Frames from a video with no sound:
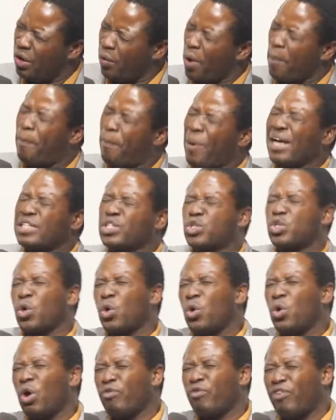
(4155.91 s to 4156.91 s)
We pass
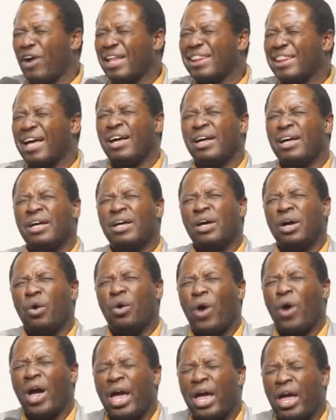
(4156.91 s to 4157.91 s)
through, Lord Father,
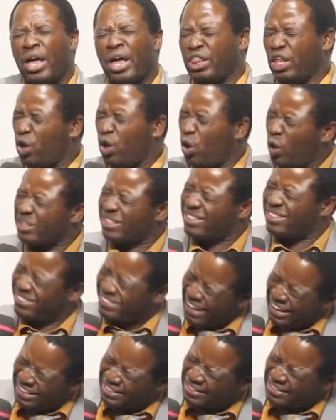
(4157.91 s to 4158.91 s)
where the Lord
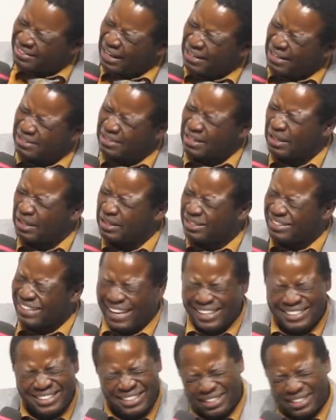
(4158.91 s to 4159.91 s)
tests us and
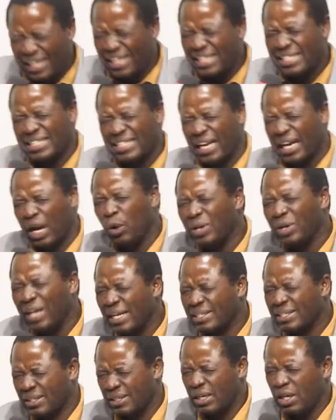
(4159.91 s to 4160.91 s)
turns things around
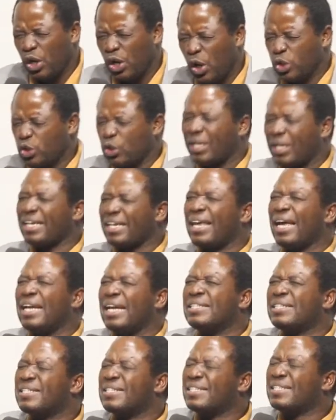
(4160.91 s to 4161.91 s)
us so that He
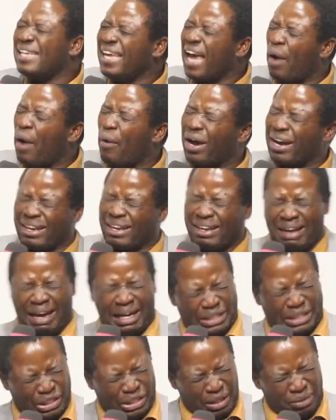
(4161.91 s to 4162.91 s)
can see our
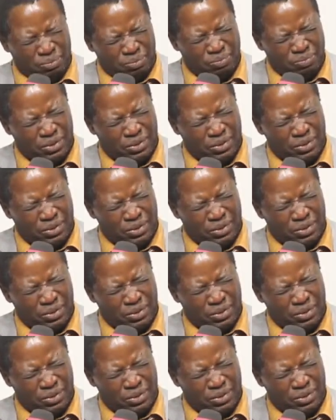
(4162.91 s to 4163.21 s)
reaction.